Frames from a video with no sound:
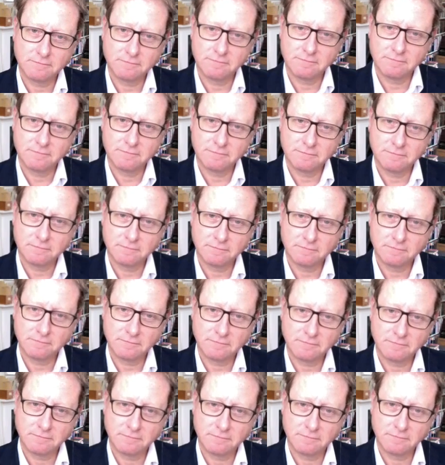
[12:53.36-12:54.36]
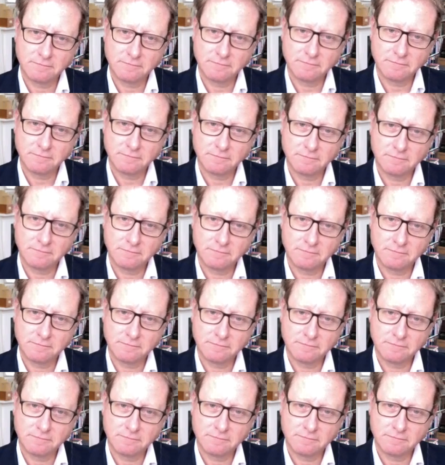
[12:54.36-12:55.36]

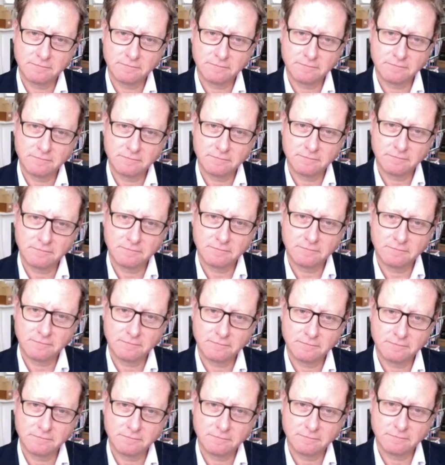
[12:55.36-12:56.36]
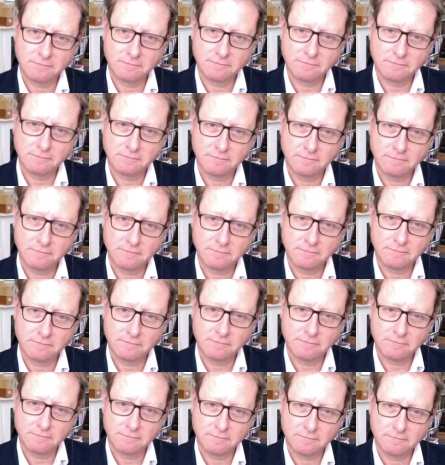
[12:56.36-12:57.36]

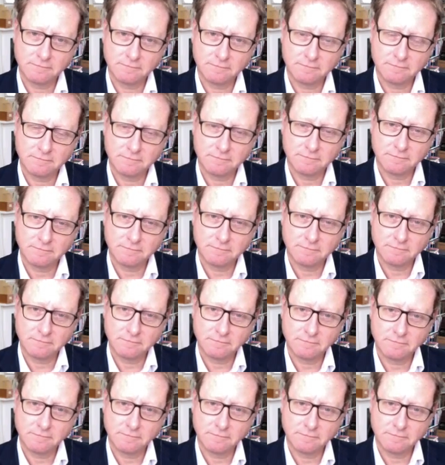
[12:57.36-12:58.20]
(not speaking)